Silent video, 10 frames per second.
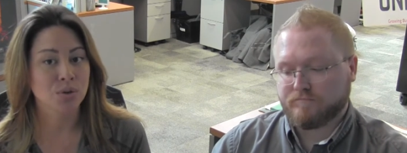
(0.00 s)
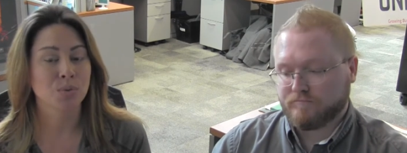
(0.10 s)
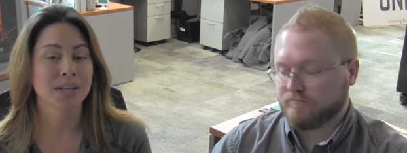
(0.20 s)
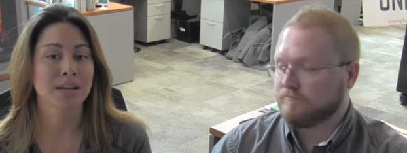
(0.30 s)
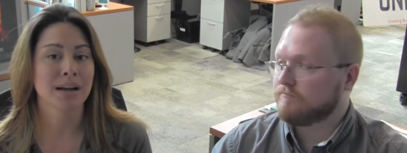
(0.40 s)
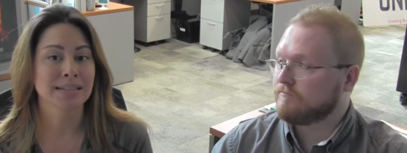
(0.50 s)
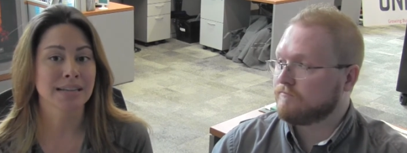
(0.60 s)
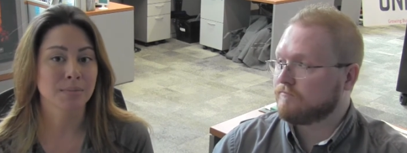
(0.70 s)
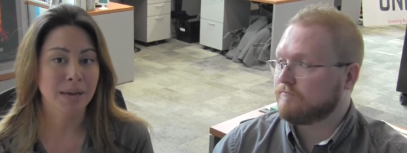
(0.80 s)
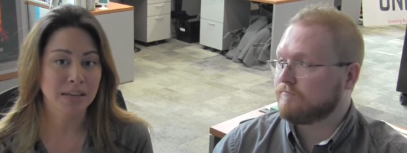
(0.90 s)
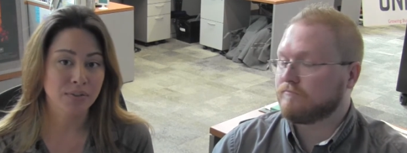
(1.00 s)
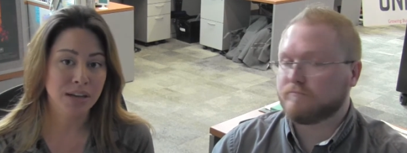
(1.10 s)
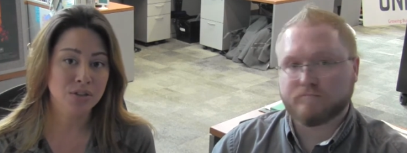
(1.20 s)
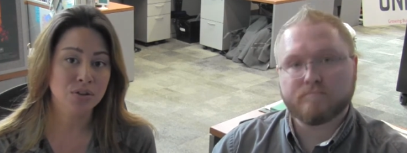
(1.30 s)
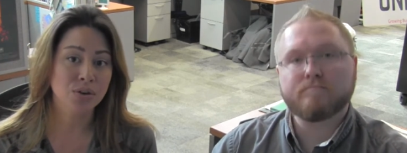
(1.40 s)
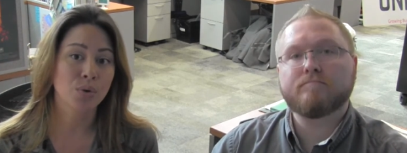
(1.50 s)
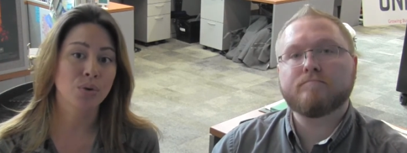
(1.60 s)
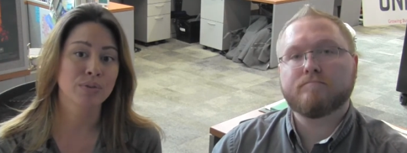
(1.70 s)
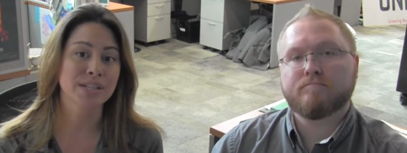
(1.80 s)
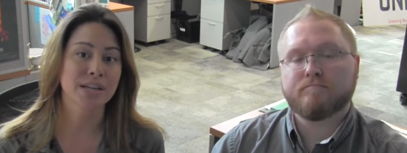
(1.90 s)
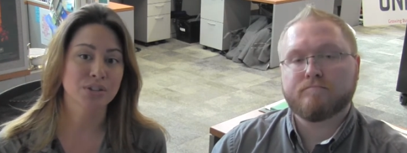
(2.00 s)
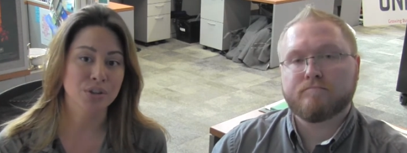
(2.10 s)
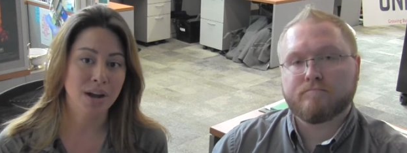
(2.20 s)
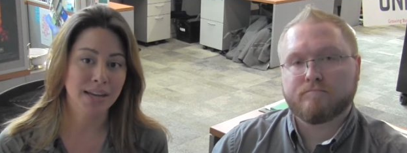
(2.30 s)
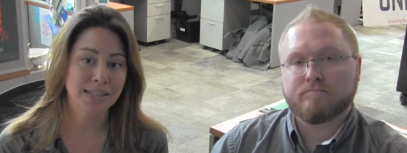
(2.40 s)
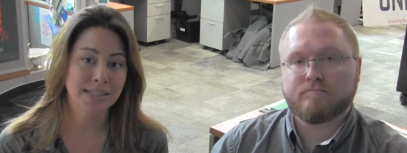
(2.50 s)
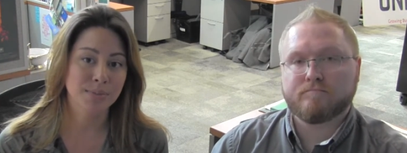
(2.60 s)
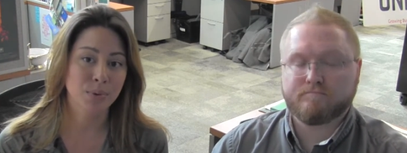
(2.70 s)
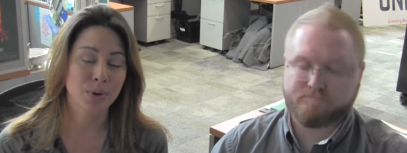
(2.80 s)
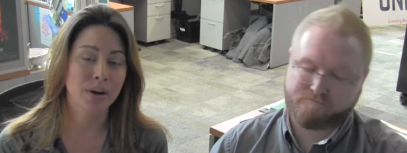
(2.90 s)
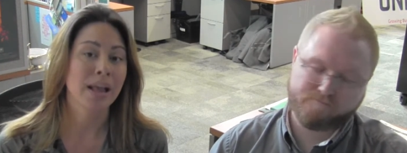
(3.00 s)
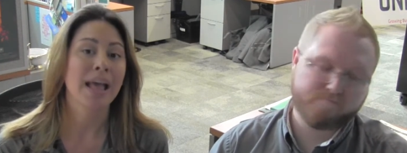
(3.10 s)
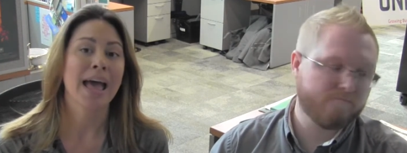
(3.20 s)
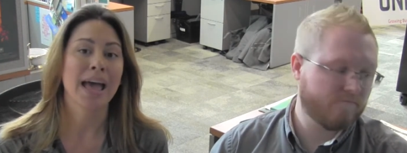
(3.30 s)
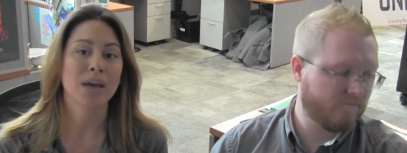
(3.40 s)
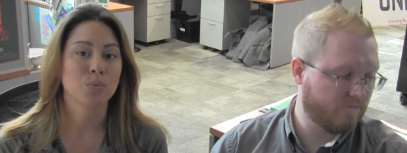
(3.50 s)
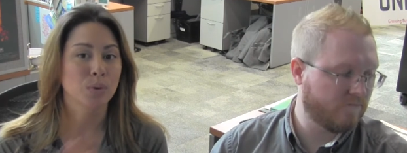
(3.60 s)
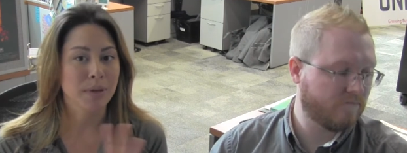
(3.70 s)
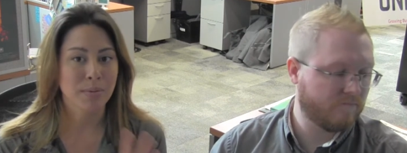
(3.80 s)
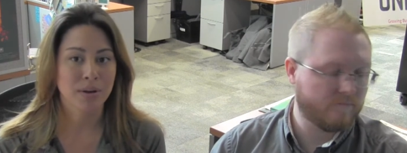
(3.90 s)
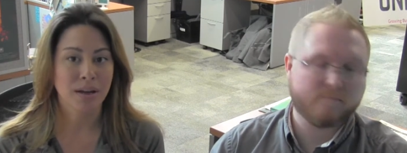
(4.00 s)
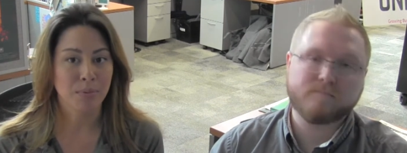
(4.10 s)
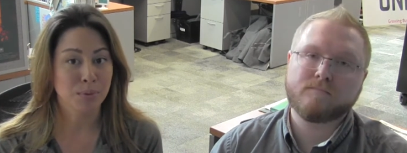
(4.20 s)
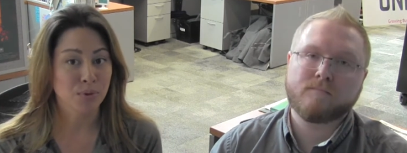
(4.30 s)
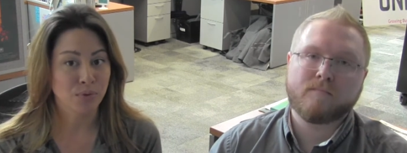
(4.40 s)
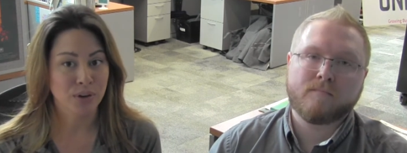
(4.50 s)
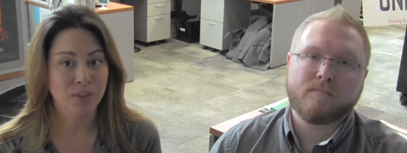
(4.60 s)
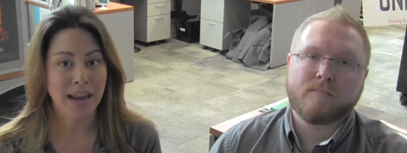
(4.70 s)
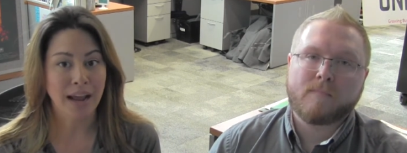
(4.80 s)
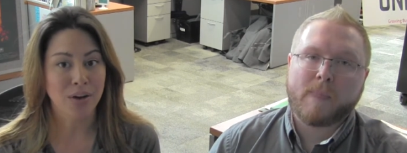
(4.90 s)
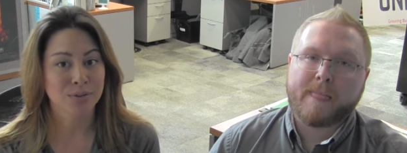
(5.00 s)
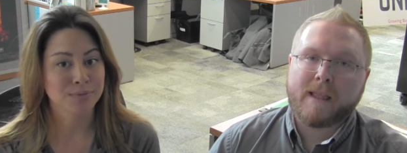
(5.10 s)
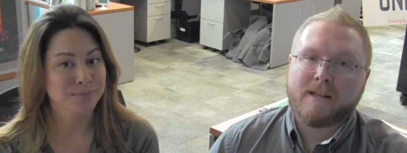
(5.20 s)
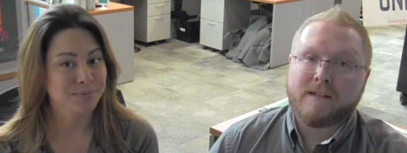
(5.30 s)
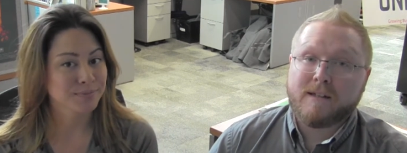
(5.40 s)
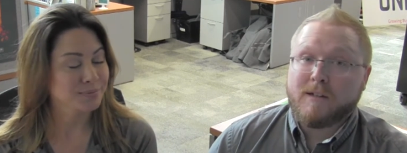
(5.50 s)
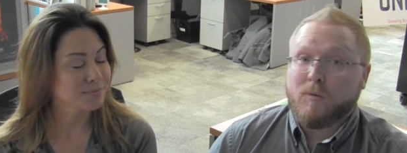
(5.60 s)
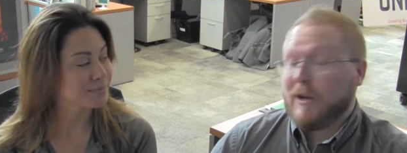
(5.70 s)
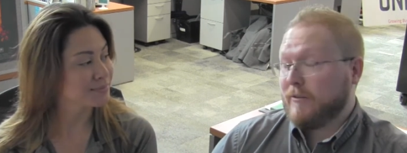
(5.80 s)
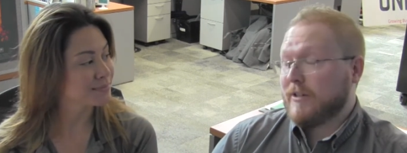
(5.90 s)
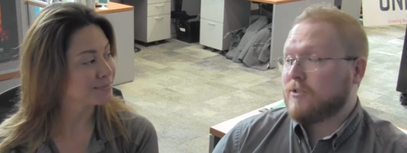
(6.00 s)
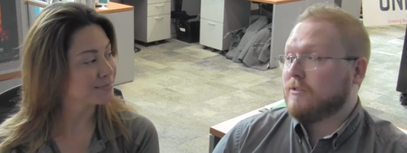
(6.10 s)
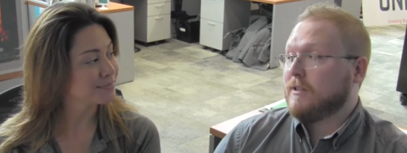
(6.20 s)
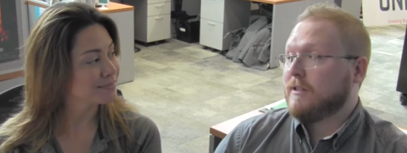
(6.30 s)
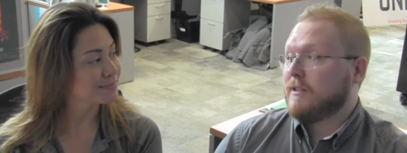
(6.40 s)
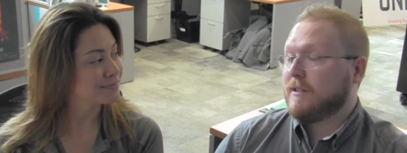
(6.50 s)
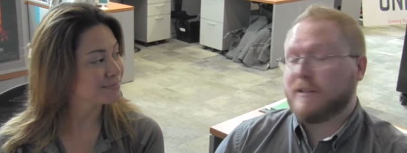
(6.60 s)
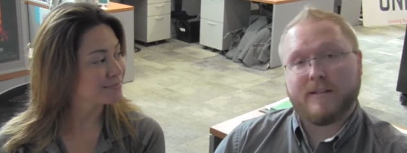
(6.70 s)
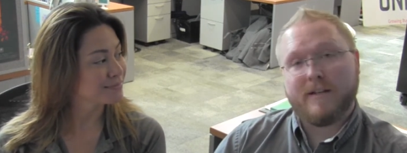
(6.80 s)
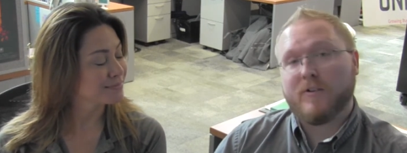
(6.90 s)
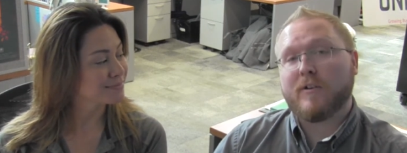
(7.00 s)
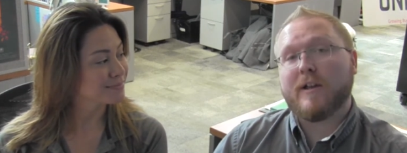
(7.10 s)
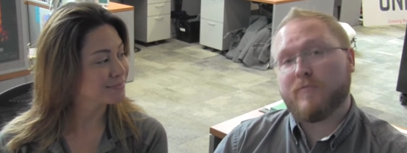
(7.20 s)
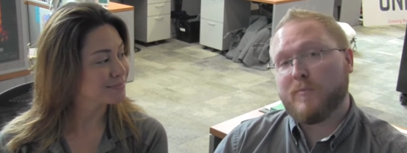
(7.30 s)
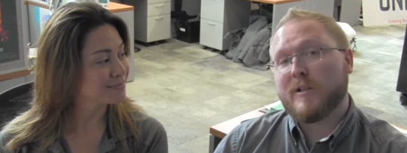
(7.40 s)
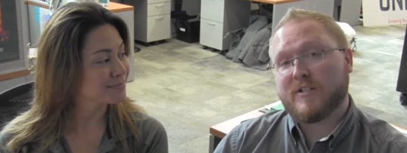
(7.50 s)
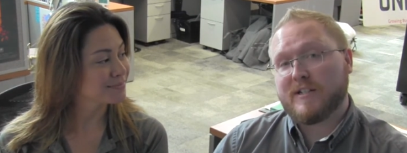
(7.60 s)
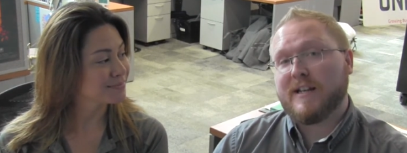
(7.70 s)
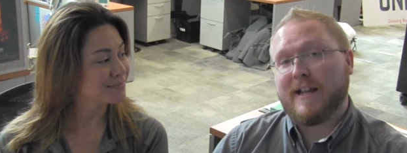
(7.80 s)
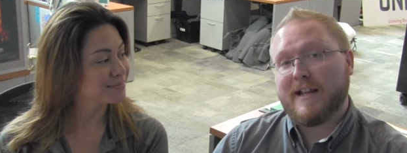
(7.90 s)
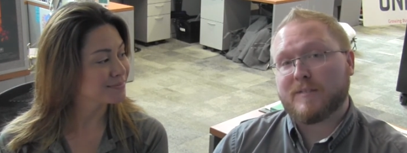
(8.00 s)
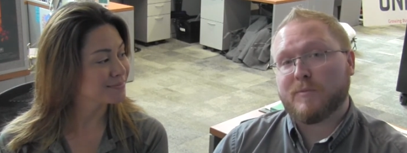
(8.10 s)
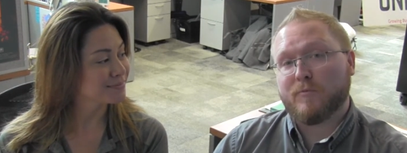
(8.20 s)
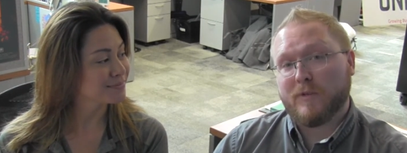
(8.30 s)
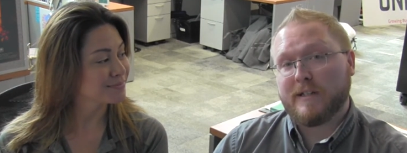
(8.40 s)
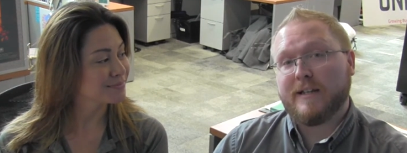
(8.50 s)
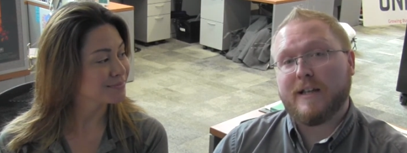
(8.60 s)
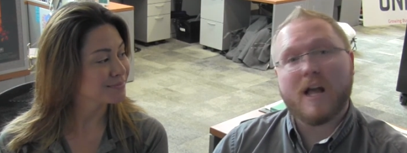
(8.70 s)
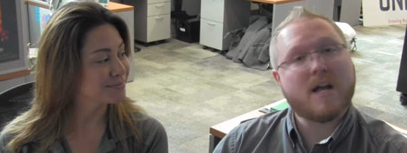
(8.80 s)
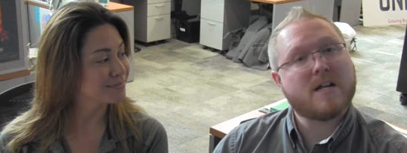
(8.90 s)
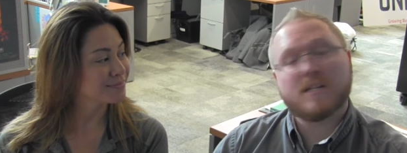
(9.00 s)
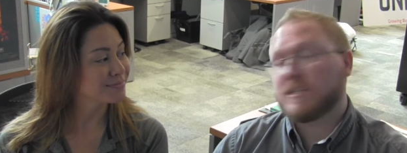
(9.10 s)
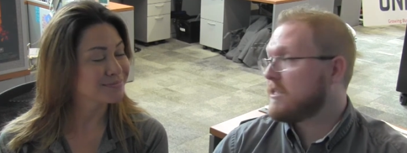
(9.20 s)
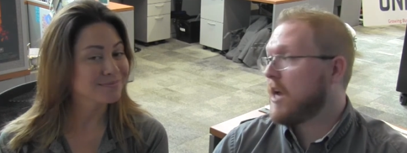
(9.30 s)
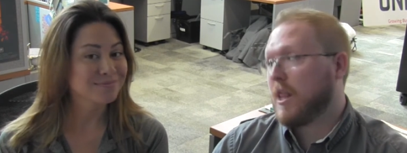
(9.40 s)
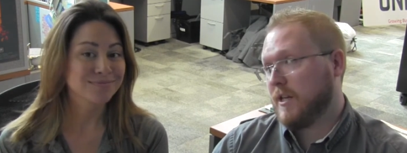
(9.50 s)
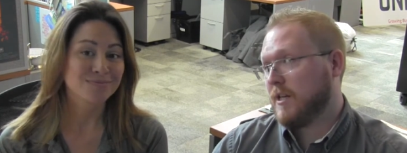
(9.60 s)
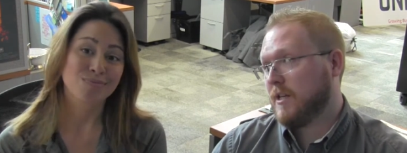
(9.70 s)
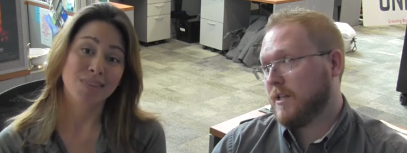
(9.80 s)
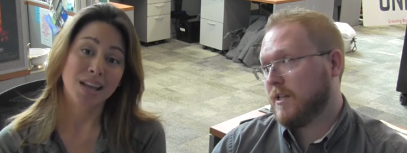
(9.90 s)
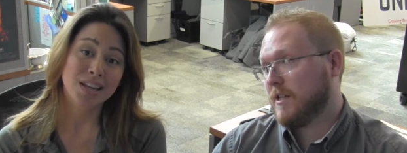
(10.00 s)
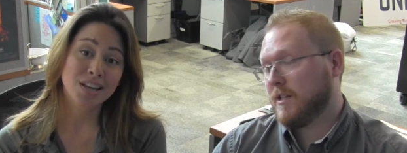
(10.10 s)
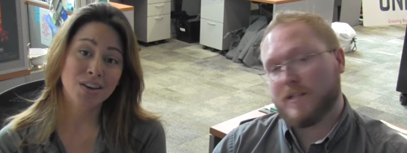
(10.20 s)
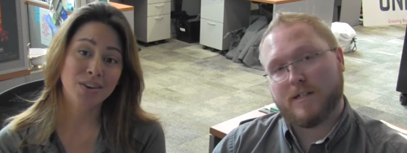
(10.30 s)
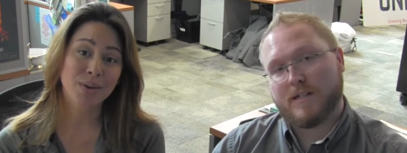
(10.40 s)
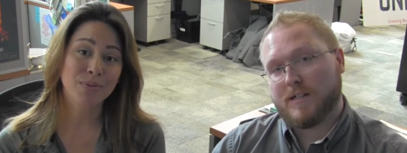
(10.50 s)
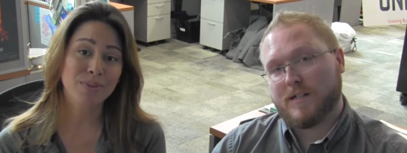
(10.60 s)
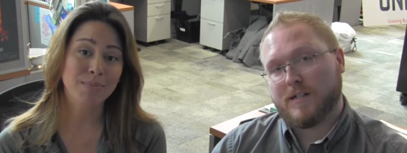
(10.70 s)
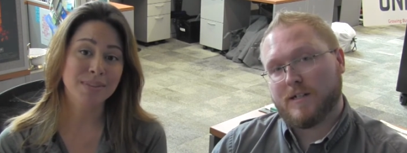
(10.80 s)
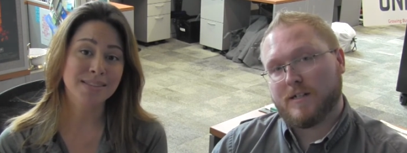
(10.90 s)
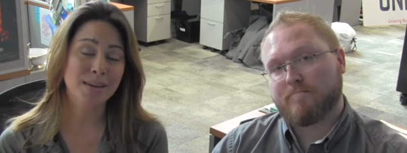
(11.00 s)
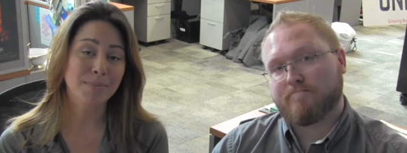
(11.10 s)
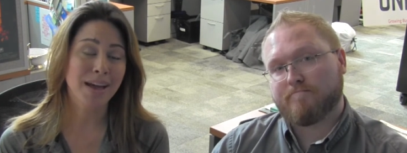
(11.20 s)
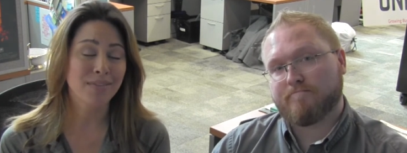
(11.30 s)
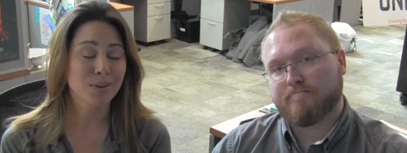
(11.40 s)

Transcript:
Speaker 1: you'll want to contact the manufacturer or reach out to your IT support and we'll be able to help you figure that out.
Speaker 2: Wow, Rachel, your information today has been really solid.
Speaker 1: You know, can we wrap this up? I have an